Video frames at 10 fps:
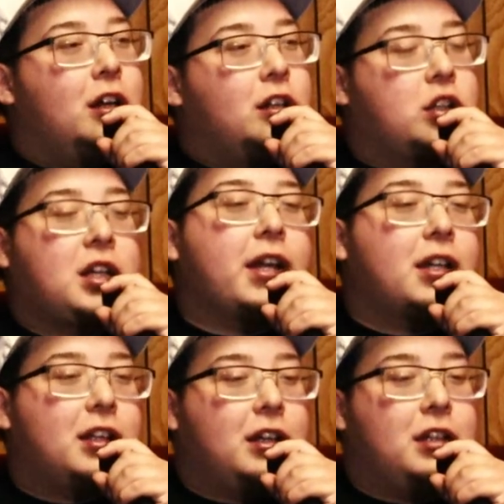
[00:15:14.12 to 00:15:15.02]
just
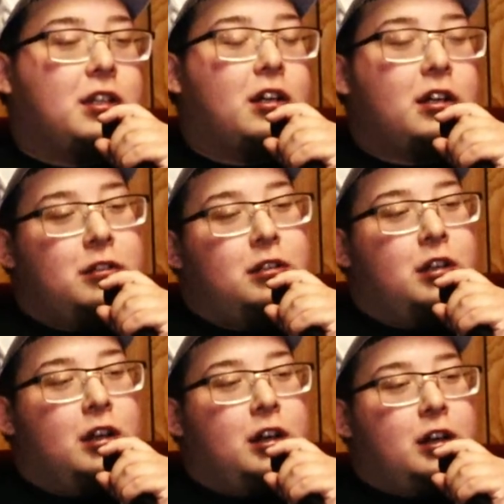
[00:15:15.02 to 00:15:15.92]
like he's
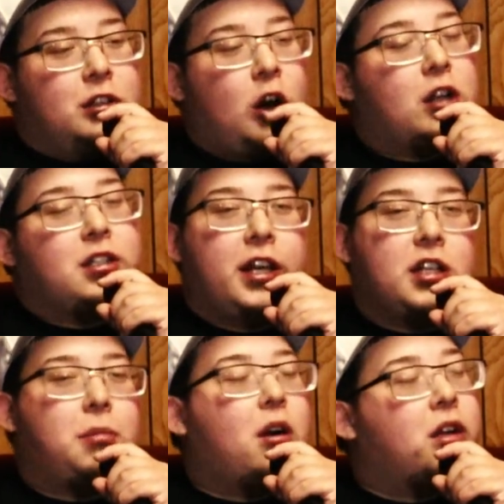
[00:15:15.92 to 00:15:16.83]
talks to
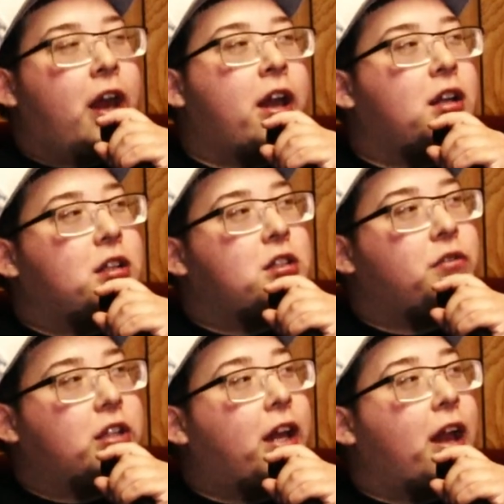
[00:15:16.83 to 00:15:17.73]
kids about gang and
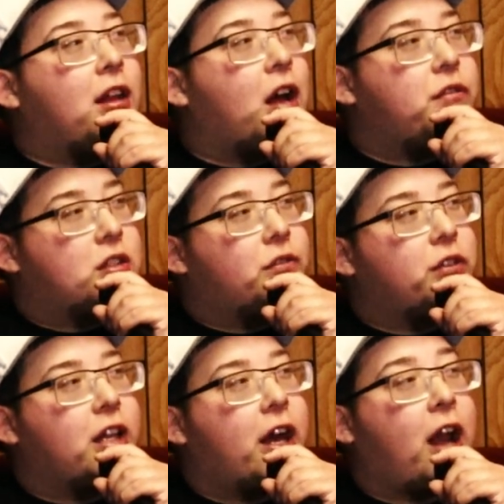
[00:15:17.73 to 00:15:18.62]
stuff, the gang life and stuff
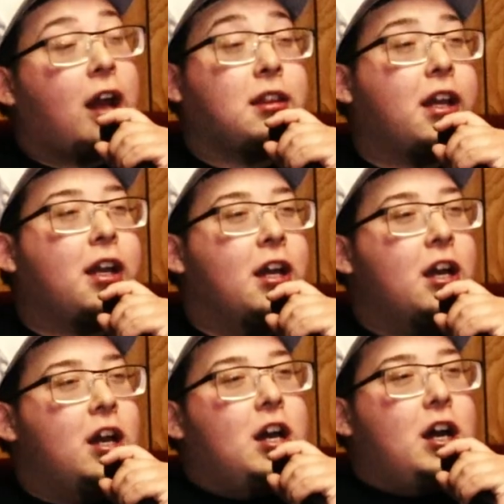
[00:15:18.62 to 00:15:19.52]
like that. And I think
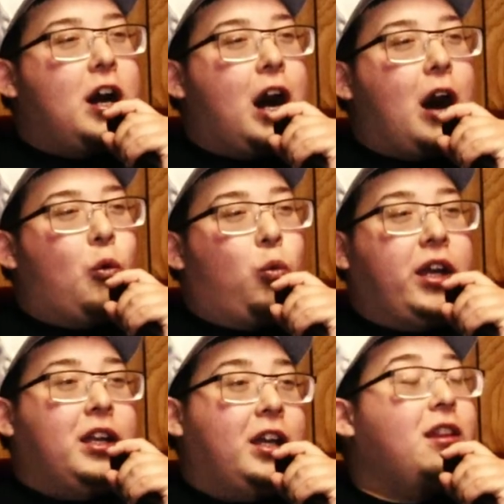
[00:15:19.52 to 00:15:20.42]

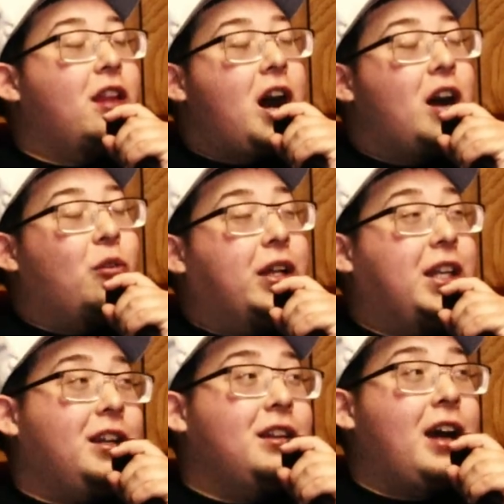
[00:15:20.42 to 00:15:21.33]
we need that. We
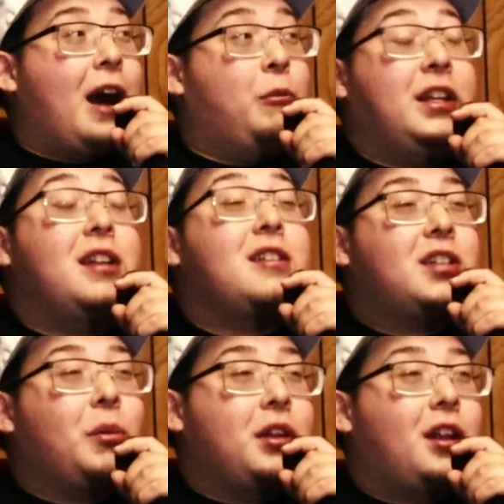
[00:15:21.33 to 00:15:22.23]
needed that. We needed
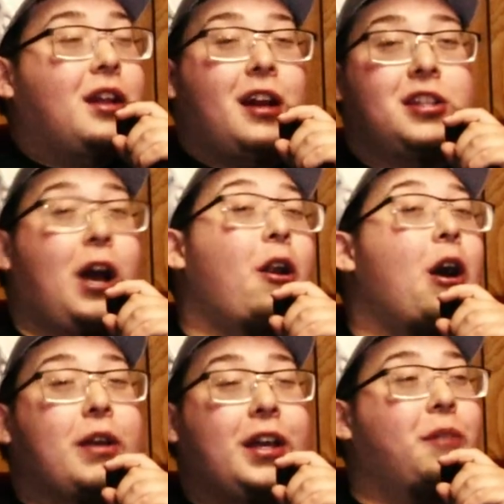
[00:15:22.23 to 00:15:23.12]
somebody like that. Shout
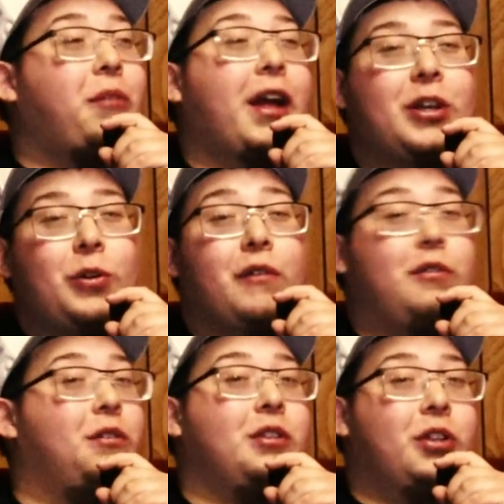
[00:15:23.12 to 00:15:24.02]
out him, like
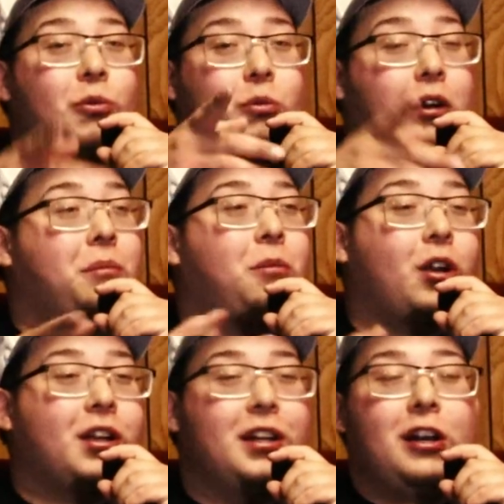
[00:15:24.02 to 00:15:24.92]
whoever you,
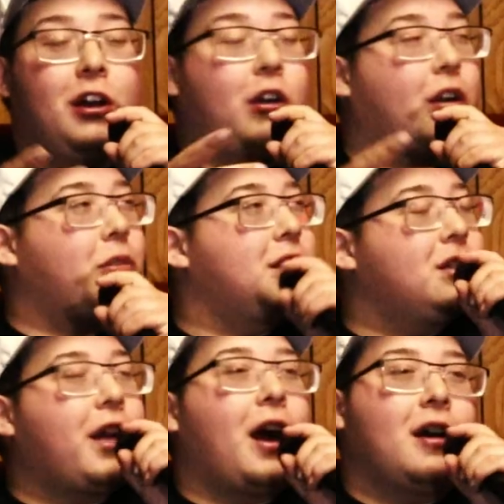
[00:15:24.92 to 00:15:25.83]
Mark, or
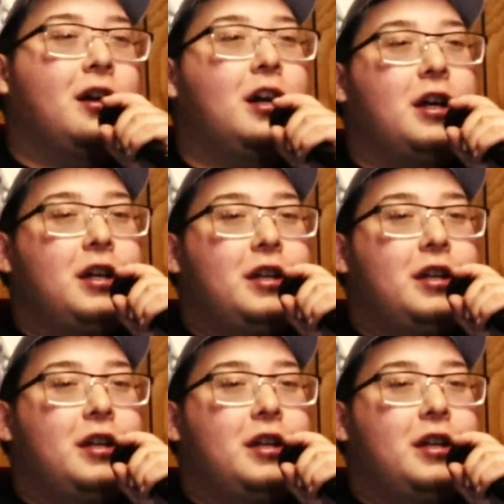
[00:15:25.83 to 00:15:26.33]
you said